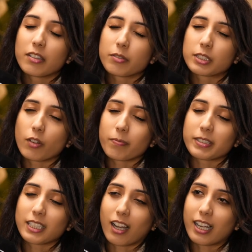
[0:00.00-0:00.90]
It's not
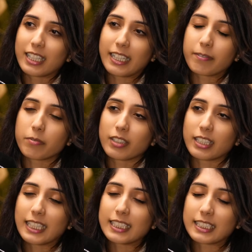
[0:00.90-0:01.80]
entirely
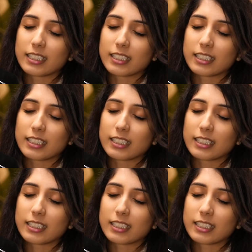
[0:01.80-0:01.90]
easy.